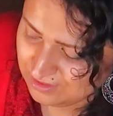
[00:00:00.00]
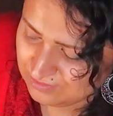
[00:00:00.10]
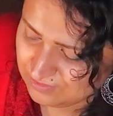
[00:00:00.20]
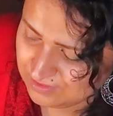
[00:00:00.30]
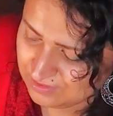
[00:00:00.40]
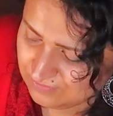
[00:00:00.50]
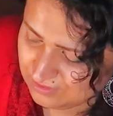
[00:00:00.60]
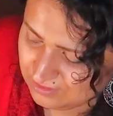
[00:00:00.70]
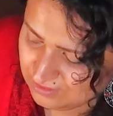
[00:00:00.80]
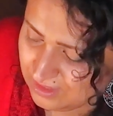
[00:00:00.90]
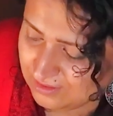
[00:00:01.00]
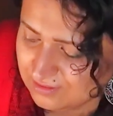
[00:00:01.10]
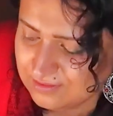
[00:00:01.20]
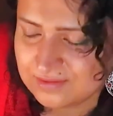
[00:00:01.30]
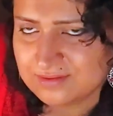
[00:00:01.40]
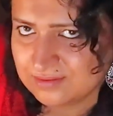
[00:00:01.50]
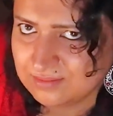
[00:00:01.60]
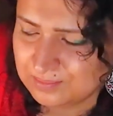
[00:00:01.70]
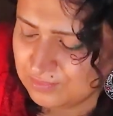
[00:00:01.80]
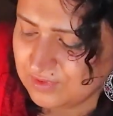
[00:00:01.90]
and receiver like this,
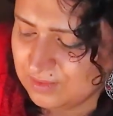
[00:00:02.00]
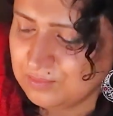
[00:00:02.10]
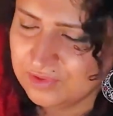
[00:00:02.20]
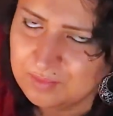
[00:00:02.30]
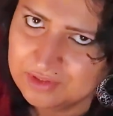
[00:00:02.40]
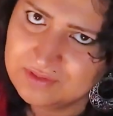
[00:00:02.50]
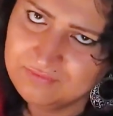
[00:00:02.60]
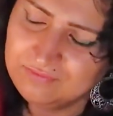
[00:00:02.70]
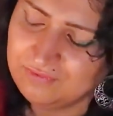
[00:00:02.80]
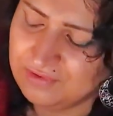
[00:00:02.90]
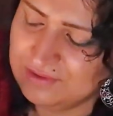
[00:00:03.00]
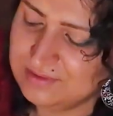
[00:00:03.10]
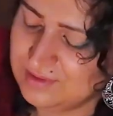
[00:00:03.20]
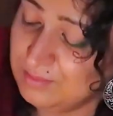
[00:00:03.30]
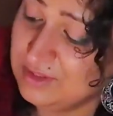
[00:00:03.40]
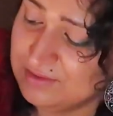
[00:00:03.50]
pretty much very similar